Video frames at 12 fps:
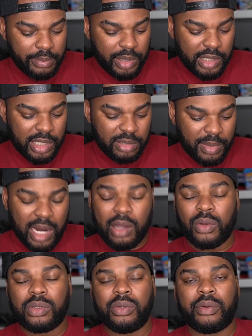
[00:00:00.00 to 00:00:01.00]
These are my
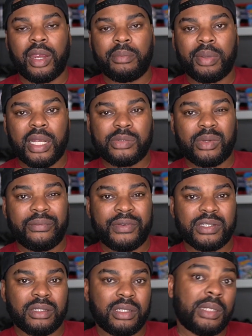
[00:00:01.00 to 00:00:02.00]
go-to crankbaits when I'm
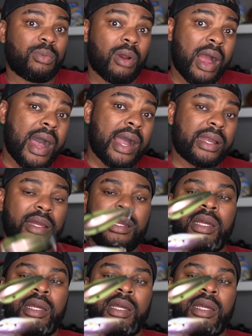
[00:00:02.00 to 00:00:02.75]
fishing deep rock,